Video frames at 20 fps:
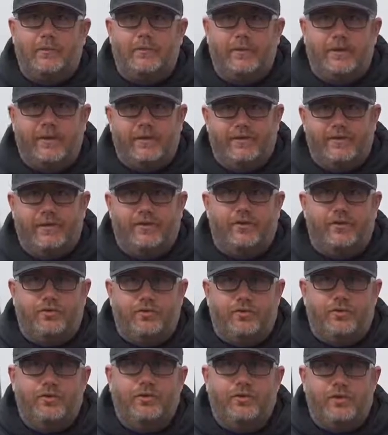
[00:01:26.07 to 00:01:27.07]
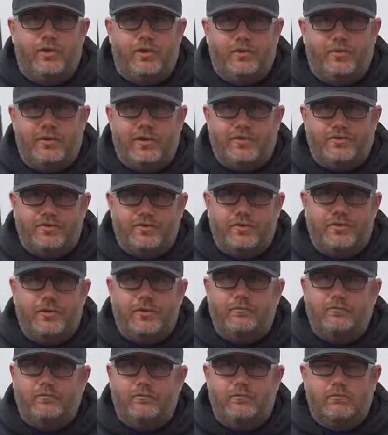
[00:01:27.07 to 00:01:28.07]
because that's a true unit of measure
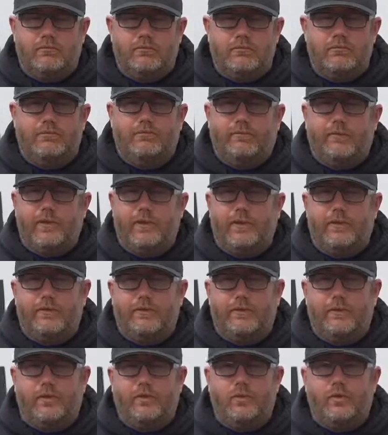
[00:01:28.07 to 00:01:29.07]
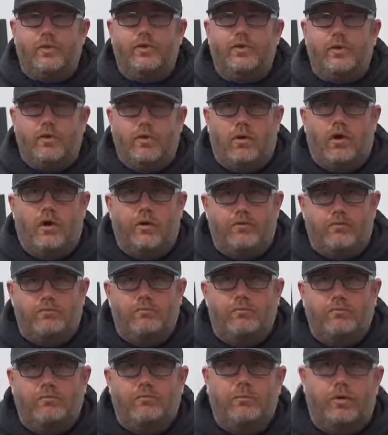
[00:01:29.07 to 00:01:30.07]
that is worked across
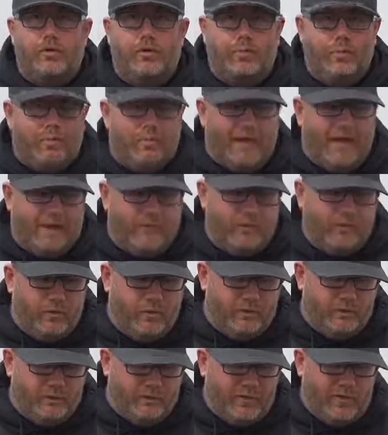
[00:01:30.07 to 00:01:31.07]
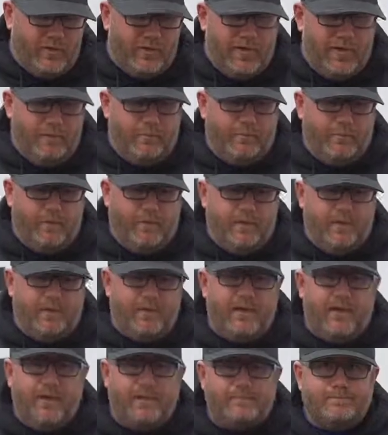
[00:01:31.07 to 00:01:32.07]
multiple platforms. But
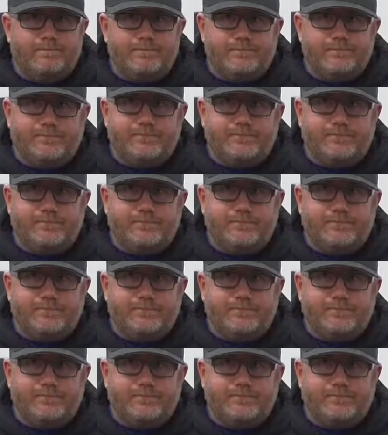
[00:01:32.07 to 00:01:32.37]
the